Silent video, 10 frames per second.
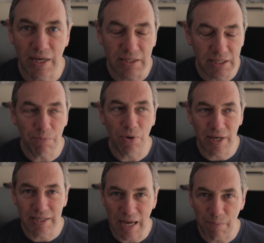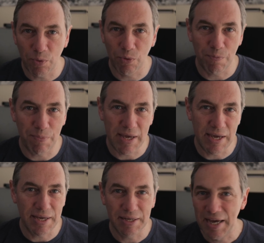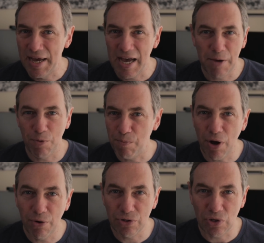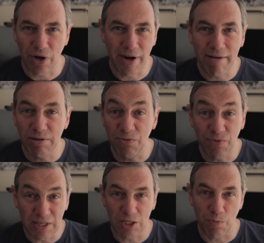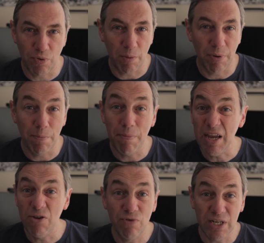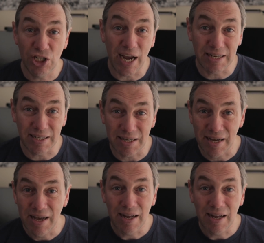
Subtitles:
A simple example would be a proposal on how to fix a problem being rejected,